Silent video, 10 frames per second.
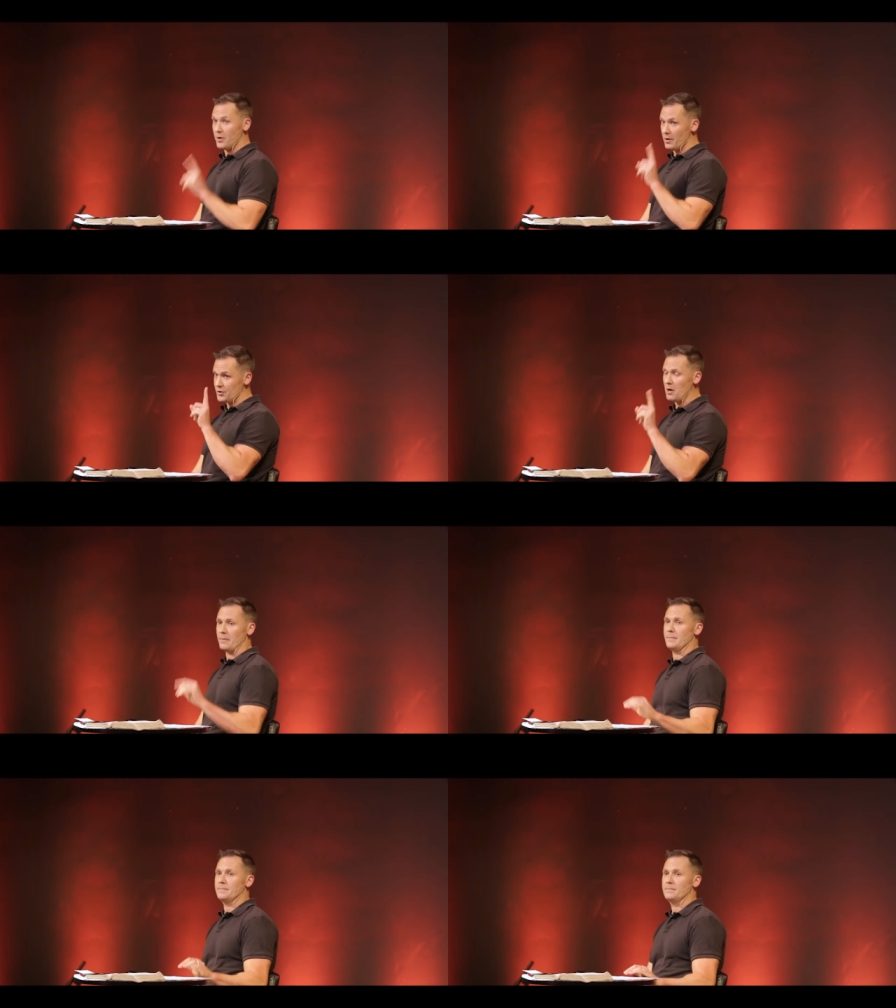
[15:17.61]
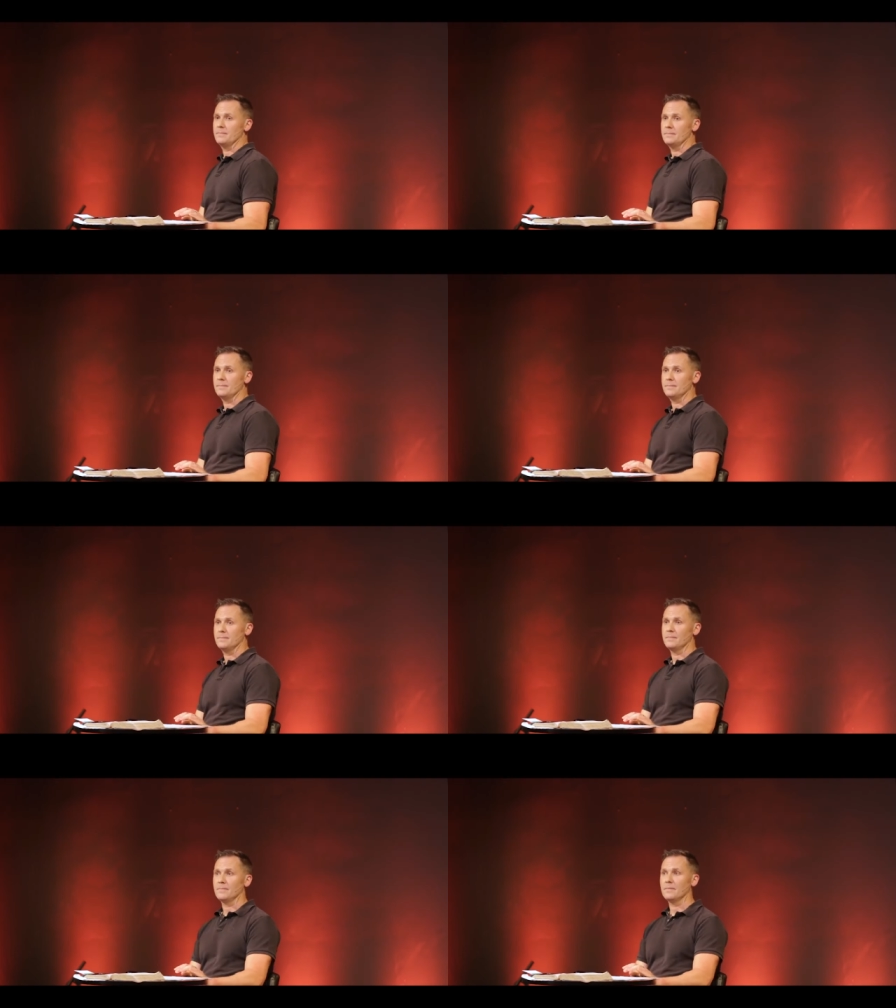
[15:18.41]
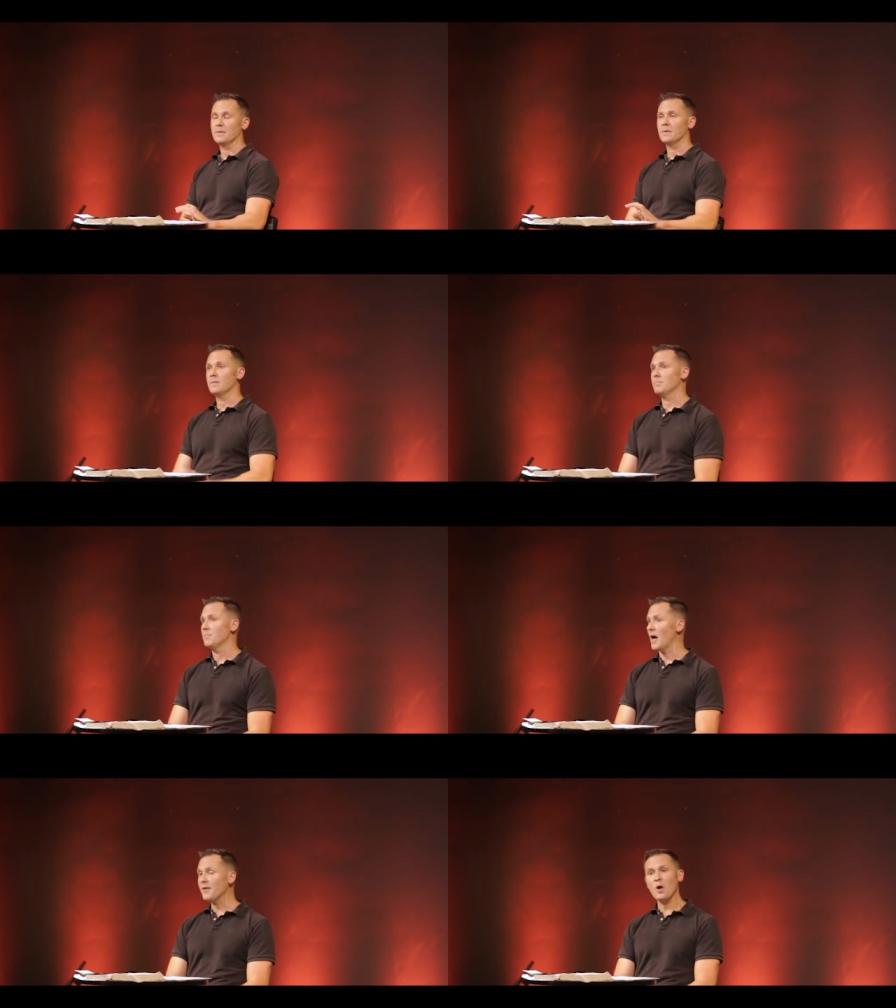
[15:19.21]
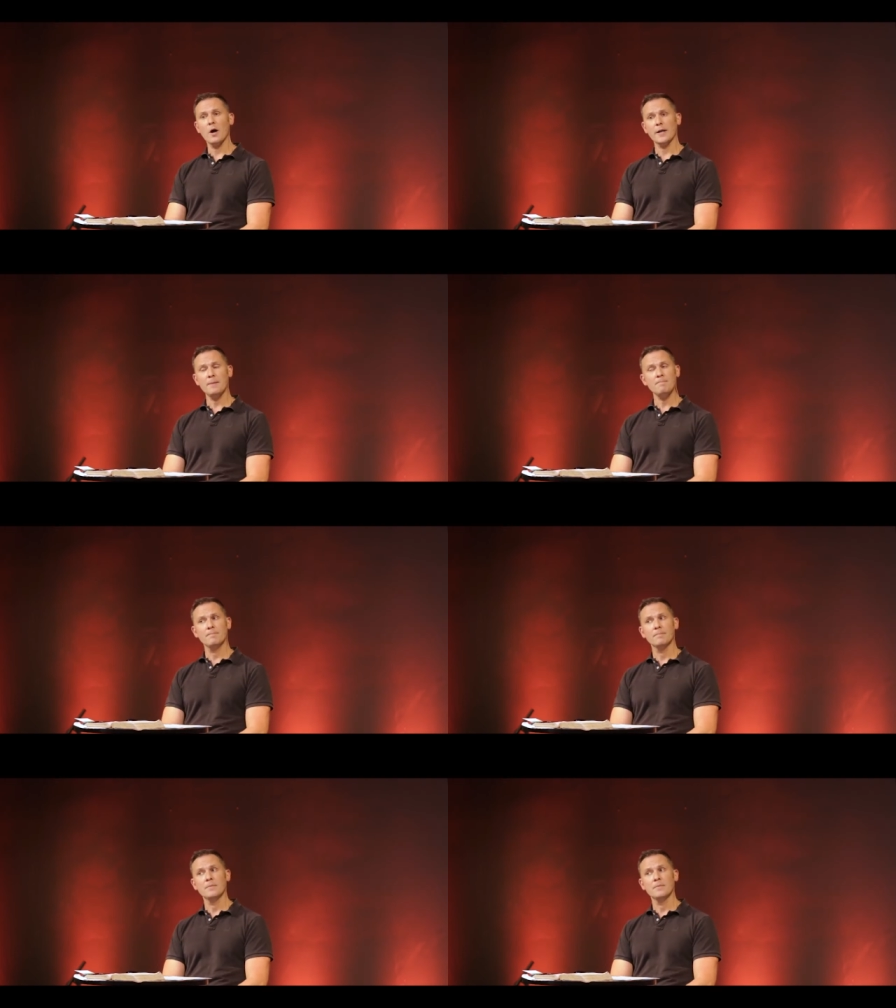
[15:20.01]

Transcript: No joke. Not dogging.